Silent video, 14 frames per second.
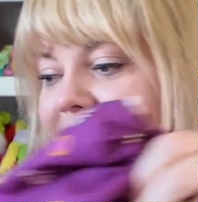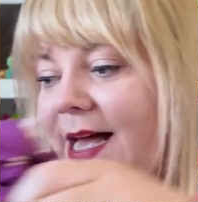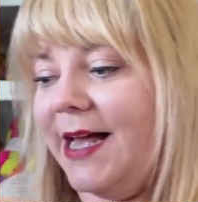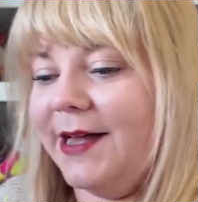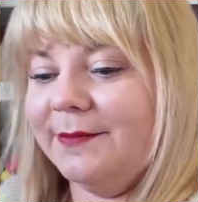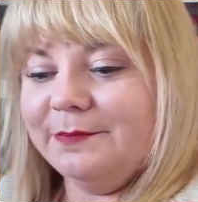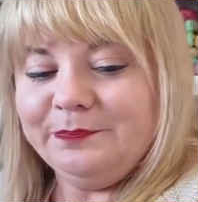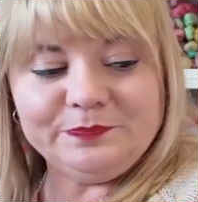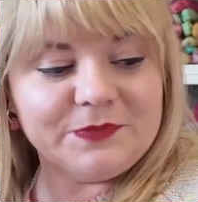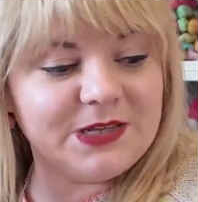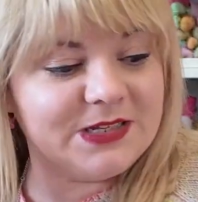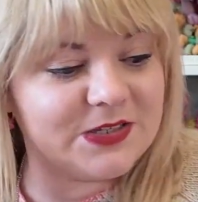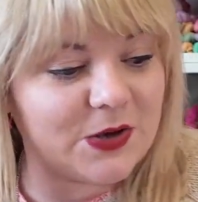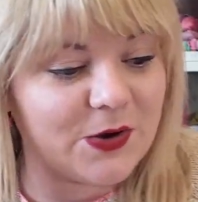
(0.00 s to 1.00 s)

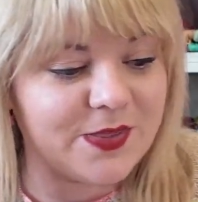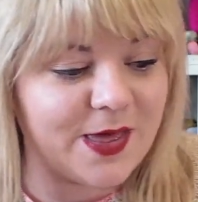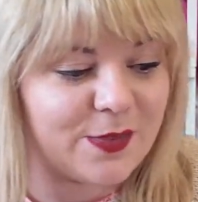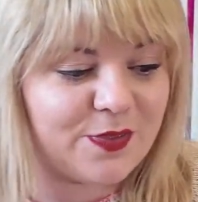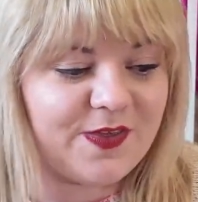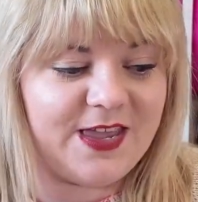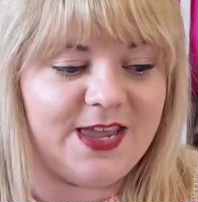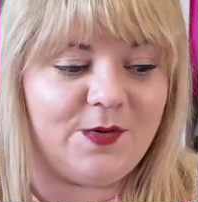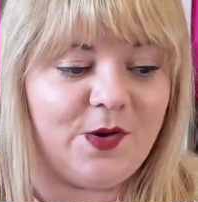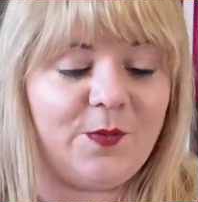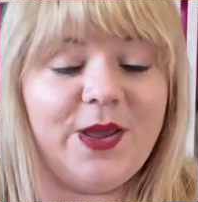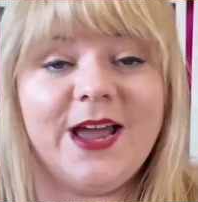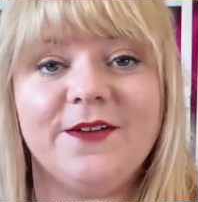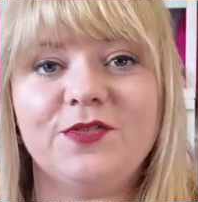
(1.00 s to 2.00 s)
So on that theme, and
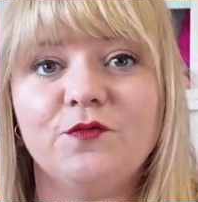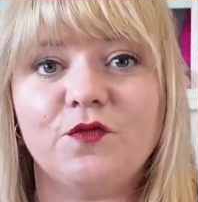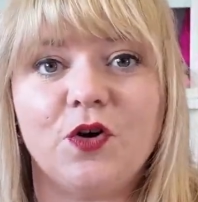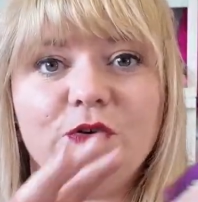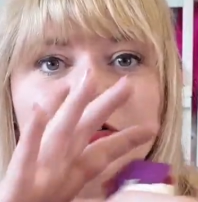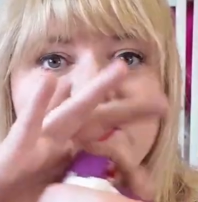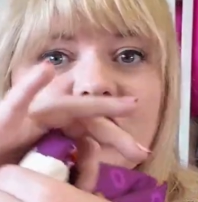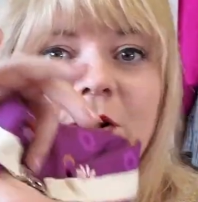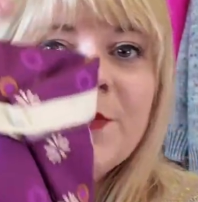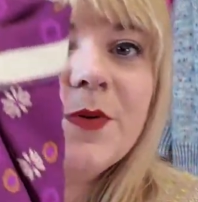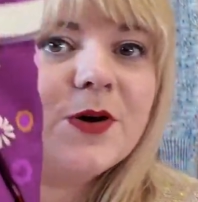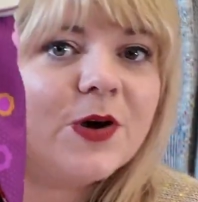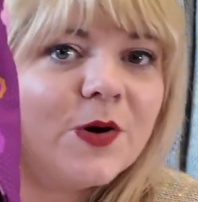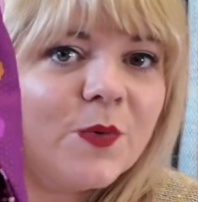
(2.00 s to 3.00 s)
we have the roll top
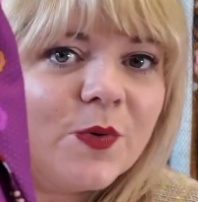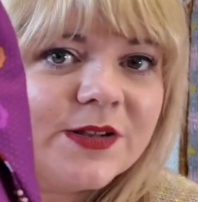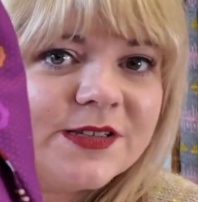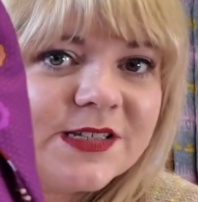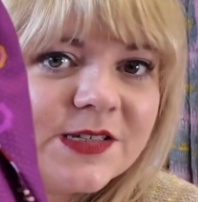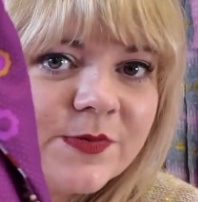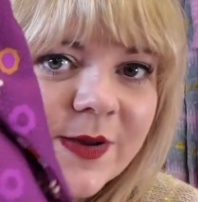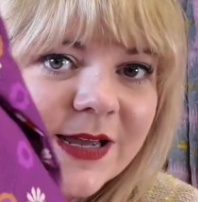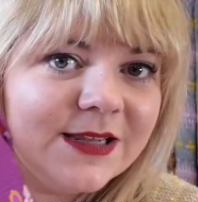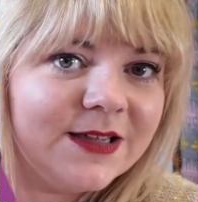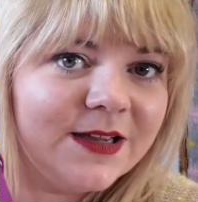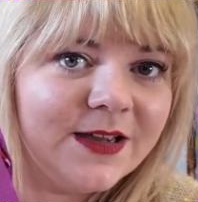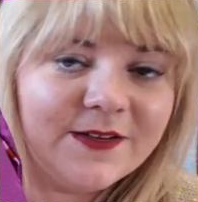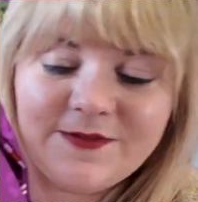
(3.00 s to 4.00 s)
ones as well
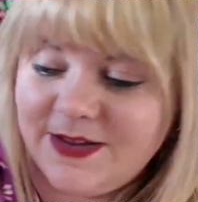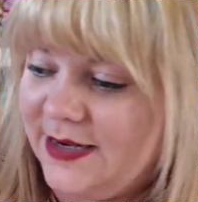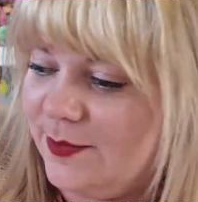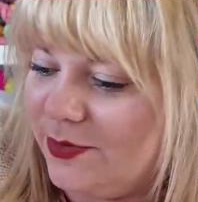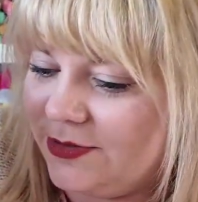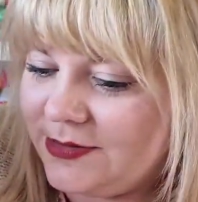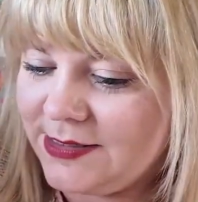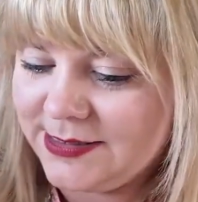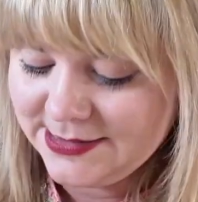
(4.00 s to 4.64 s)
available.